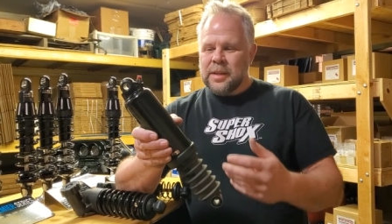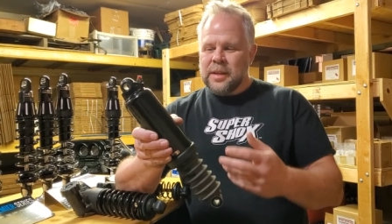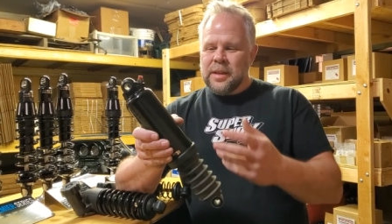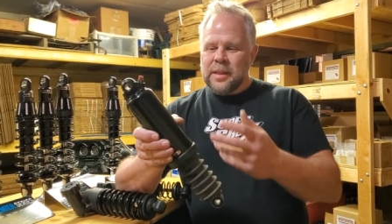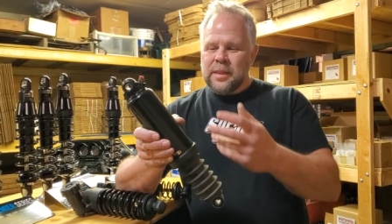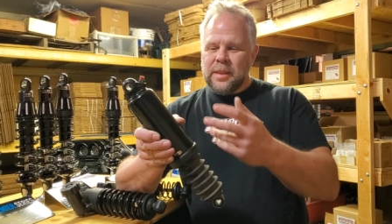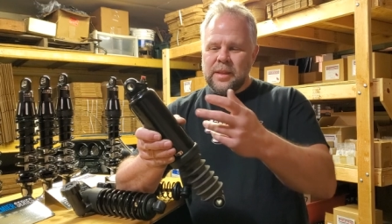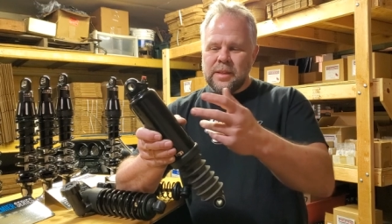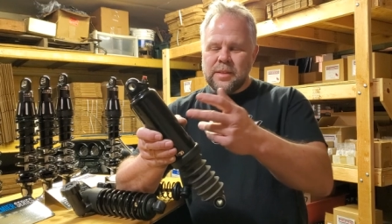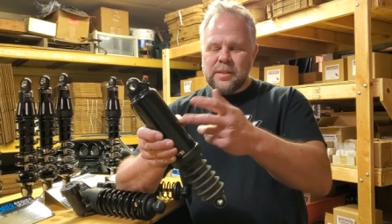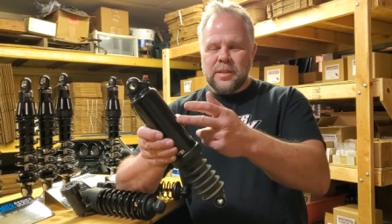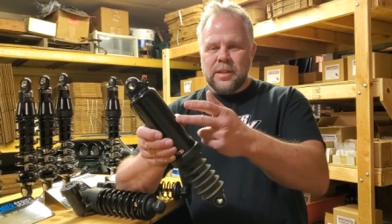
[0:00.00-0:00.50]

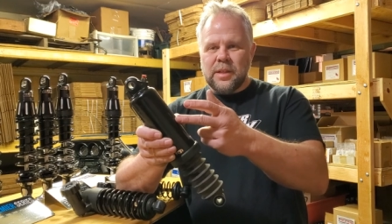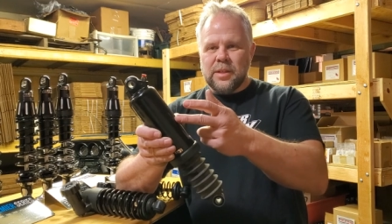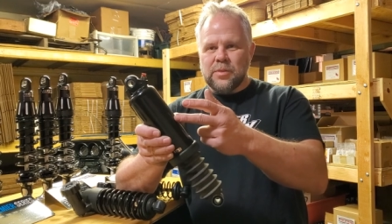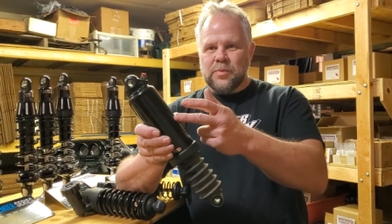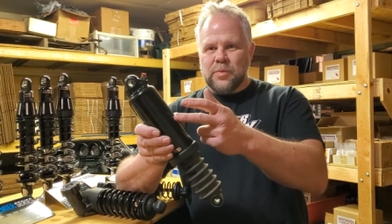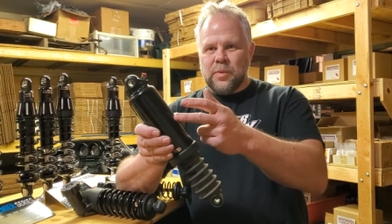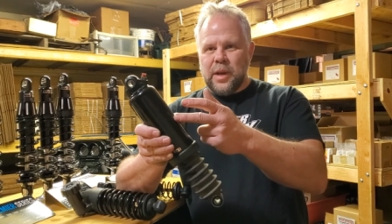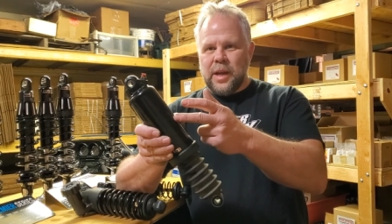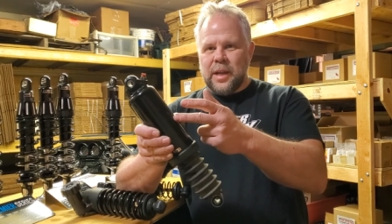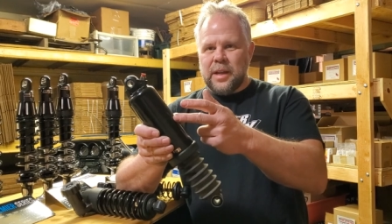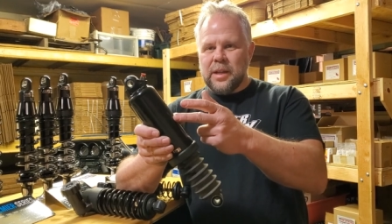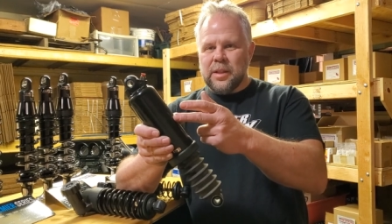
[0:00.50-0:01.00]
These things
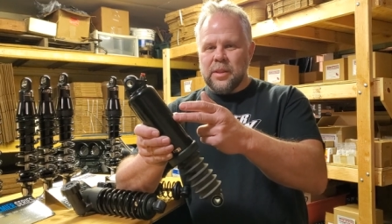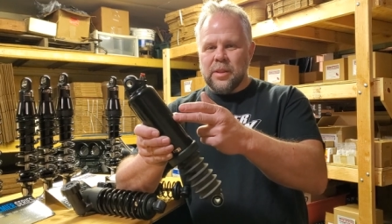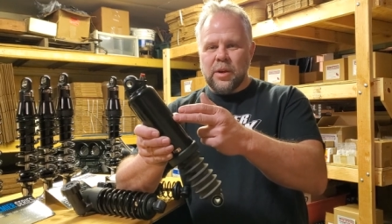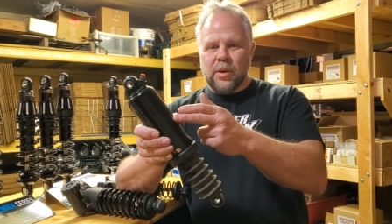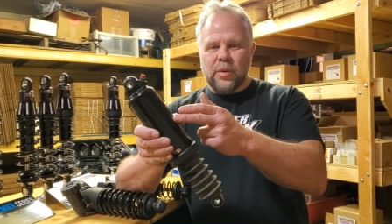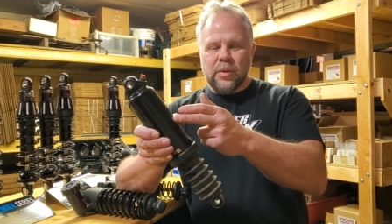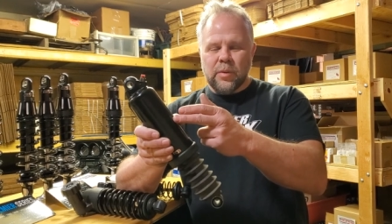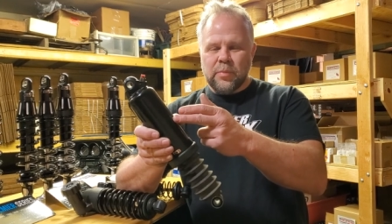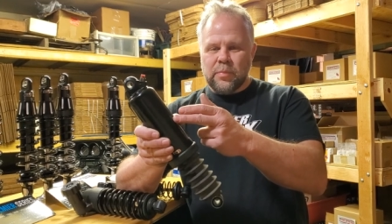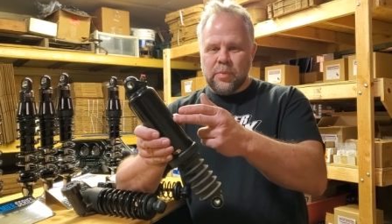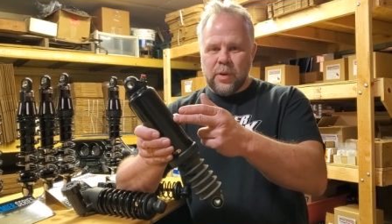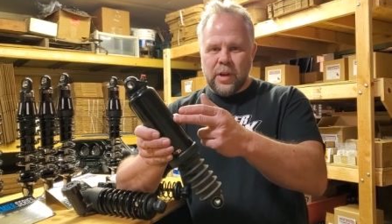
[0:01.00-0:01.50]
ran at
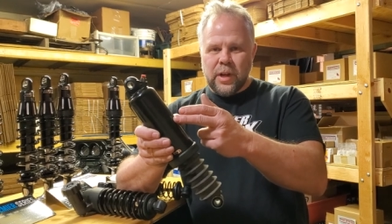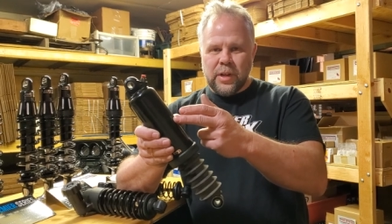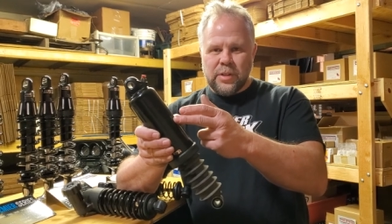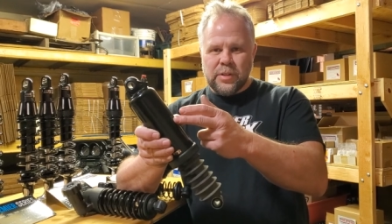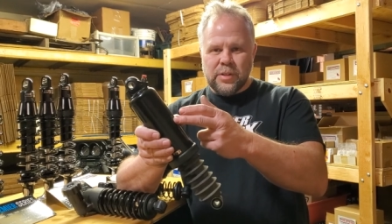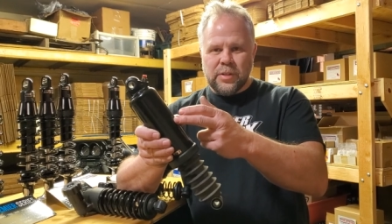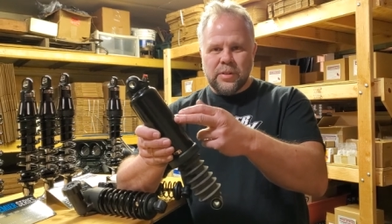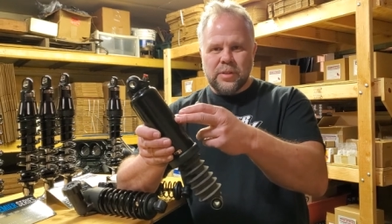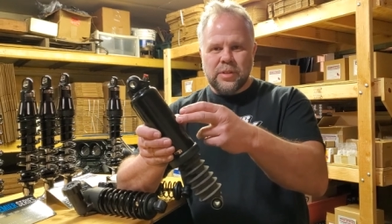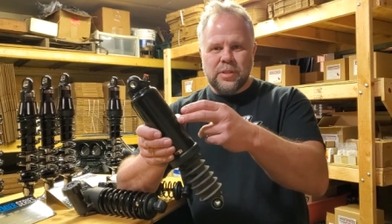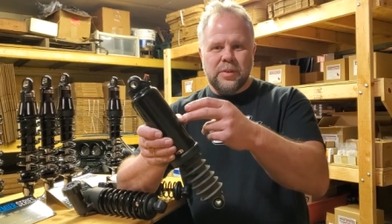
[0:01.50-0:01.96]
lower pressures,